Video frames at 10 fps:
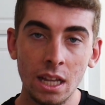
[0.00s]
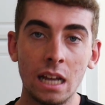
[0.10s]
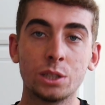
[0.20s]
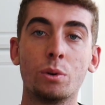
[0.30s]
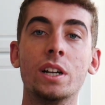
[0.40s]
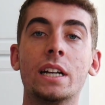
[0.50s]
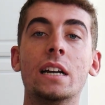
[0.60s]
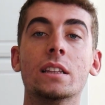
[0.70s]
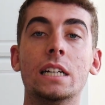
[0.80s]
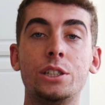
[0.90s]
just
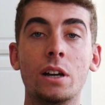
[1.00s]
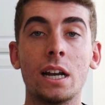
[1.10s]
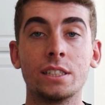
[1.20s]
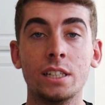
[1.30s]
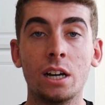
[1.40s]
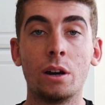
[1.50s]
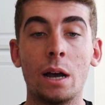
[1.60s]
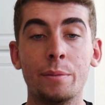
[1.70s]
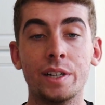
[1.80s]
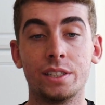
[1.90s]
wanted to let you guys know
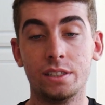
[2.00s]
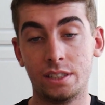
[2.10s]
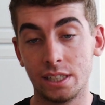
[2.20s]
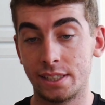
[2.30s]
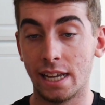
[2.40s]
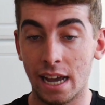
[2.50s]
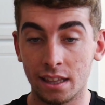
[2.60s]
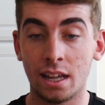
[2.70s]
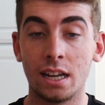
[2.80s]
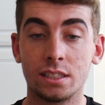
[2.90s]
how much just the
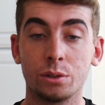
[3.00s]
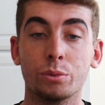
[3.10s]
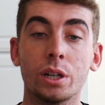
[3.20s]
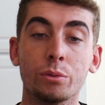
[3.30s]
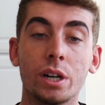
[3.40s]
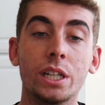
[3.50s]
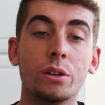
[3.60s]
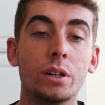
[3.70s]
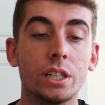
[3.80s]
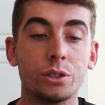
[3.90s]
headlights will run
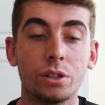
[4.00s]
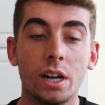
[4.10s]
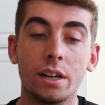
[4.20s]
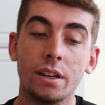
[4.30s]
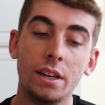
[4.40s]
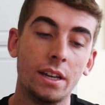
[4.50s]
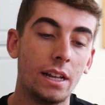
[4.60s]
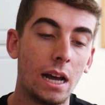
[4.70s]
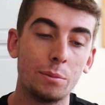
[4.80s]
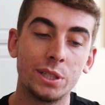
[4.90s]
you on the truck
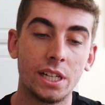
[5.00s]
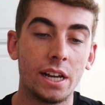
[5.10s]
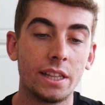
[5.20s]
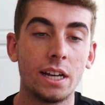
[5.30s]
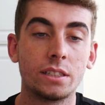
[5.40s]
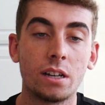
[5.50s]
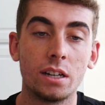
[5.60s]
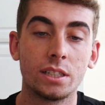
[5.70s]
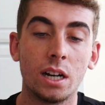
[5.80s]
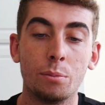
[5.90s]
and how much the headlights
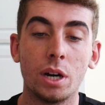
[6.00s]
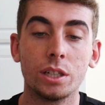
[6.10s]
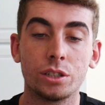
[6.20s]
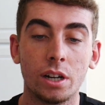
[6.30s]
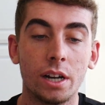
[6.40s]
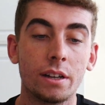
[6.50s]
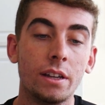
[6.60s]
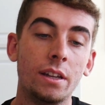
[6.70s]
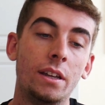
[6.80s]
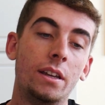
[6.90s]
costed on my truck.
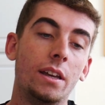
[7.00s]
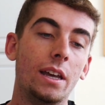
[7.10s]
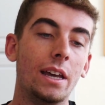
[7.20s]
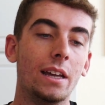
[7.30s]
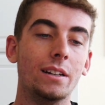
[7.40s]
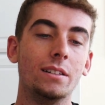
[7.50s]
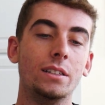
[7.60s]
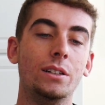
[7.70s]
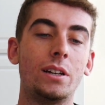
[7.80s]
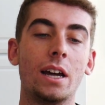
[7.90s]
And
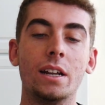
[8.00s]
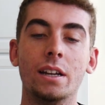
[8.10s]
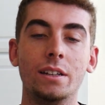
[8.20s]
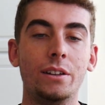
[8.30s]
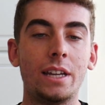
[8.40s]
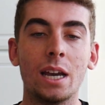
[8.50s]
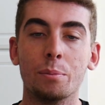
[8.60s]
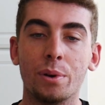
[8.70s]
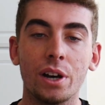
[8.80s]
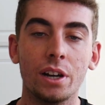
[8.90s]
you
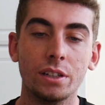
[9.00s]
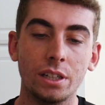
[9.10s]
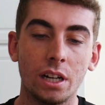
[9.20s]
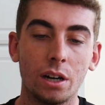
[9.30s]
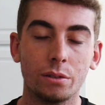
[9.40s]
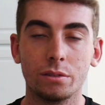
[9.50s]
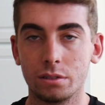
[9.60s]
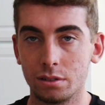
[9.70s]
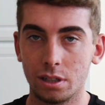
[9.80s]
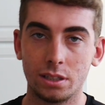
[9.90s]
can't punt, you know,
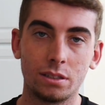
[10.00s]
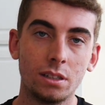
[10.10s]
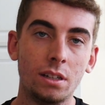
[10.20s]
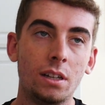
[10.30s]
it's